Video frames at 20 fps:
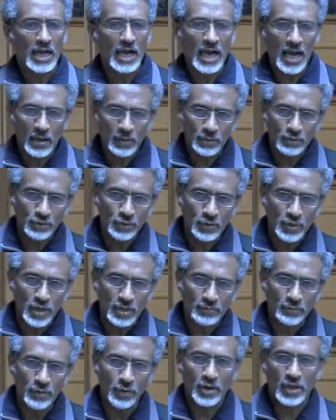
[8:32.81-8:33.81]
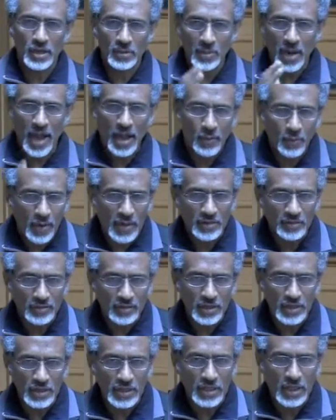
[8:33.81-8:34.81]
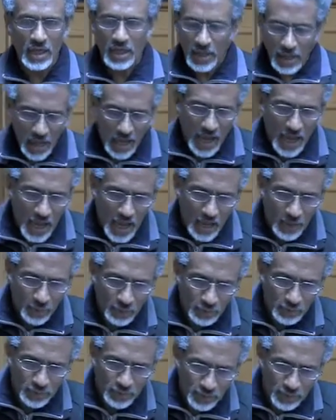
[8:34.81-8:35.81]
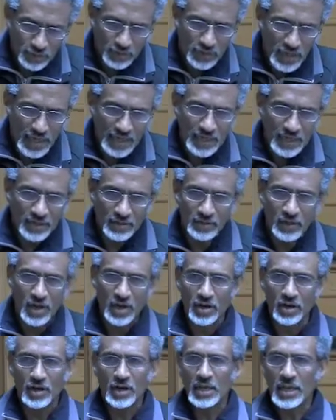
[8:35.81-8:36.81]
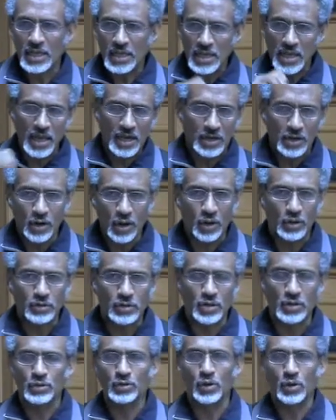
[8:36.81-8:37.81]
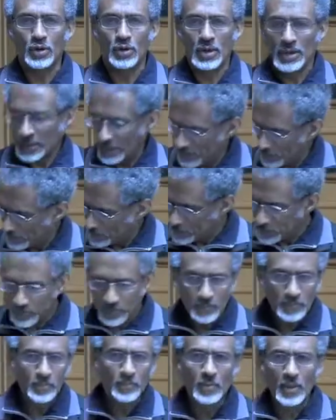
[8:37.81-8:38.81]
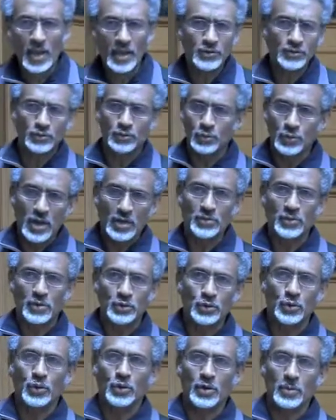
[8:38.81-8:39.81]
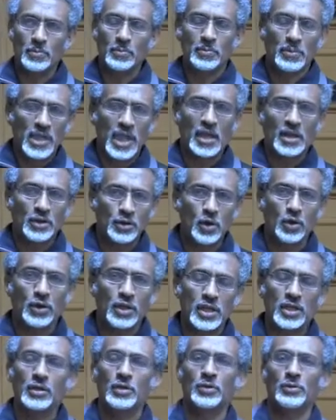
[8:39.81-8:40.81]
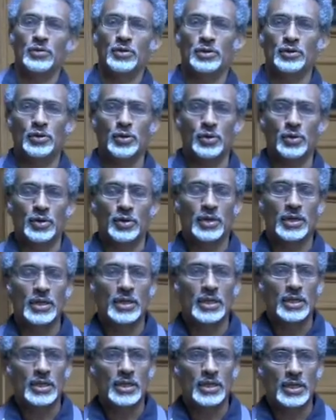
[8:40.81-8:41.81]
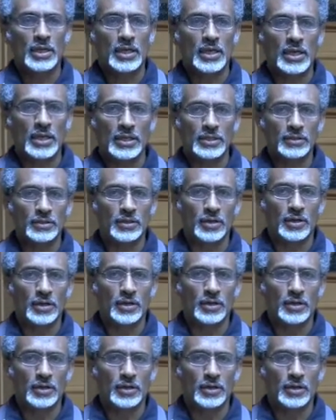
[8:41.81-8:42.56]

I was looking for him. I went in. I was standing there. He had locked the door. I stood at the door, began knocking on the door, and